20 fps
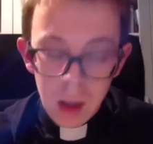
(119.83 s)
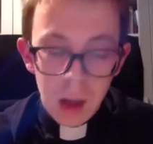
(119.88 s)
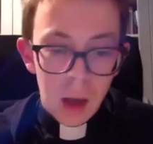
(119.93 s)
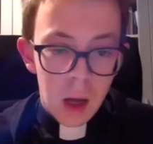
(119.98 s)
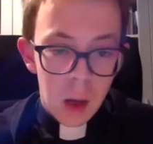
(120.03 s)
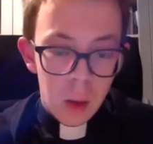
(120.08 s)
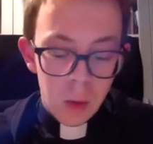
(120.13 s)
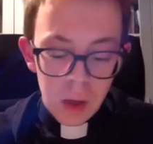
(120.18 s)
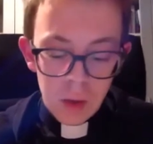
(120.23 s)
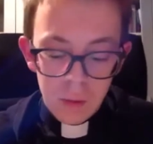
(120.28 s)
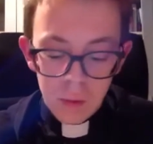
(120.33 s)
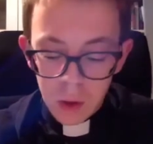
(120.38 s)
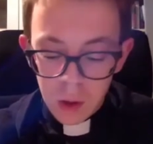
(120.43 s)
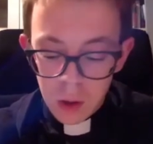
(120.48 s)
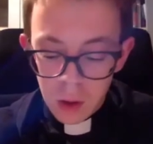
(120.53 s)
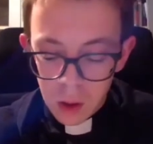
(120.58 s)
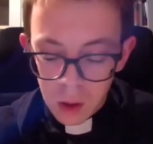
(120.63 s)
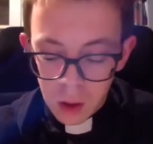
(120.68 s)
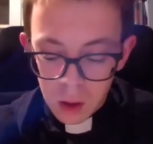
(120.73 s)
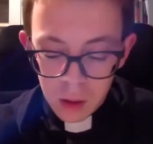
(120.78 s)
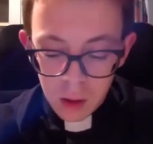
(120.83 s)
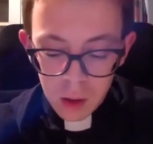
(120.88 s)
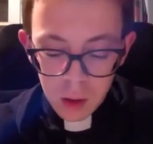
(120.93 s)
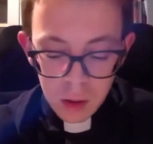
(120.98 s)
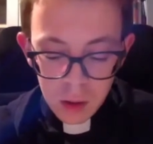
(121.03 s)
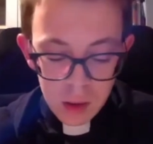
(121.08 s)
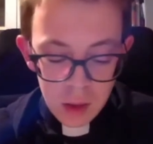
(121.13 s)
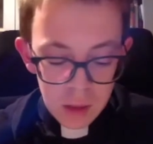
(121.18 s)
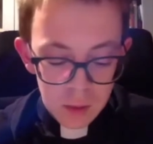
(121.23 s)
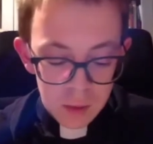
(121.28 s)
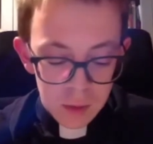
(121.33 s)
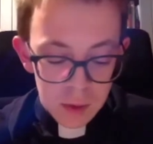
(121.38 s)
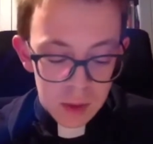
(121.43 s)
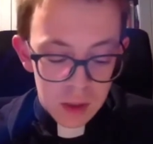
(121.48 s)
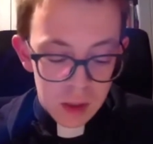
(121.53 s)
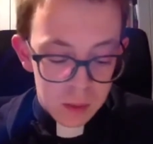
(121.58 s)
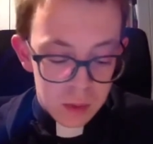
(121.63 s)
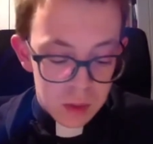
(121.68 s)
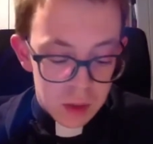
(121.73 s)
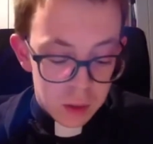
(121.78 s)
However, others, even
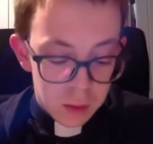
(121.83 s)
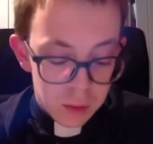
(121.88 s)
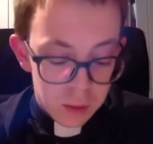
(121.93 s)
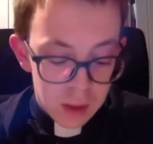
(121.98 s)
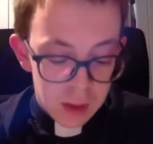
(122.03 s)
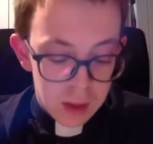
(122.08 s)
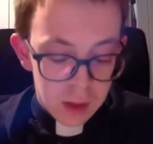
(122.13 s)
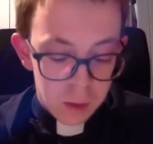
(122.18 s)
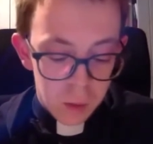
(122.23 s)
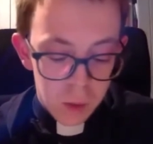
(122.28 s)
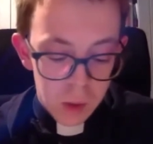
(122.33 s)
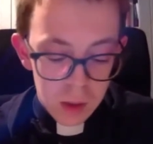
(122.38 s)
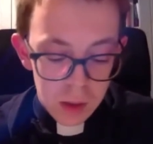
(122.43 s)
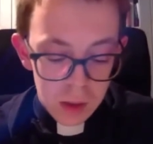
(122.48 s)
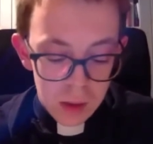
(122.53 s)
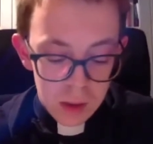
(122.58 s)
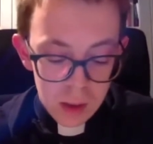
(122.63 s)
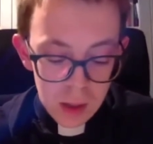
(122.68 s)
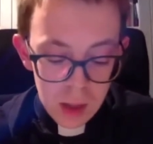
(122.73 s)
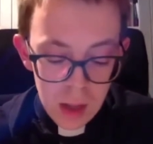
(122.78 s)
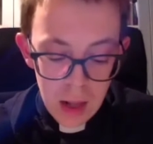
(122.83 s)
some Slovenian ones,